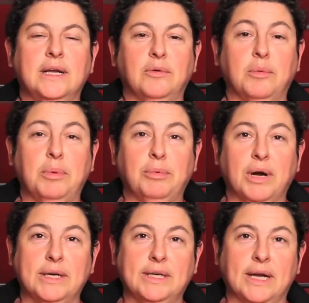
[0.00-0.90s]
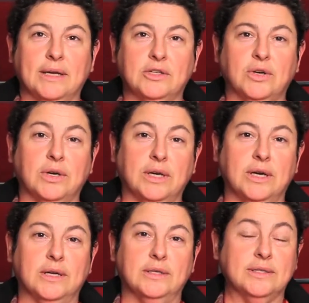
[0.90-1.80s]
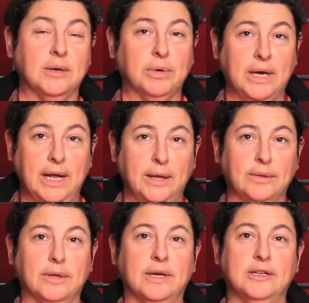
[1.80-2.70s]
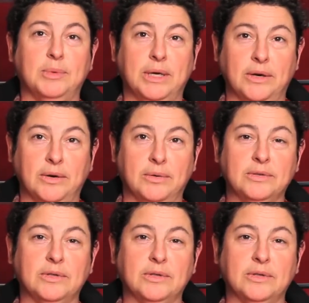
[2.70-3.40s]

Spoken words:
It will be broadcast starting on December 8th on HBO,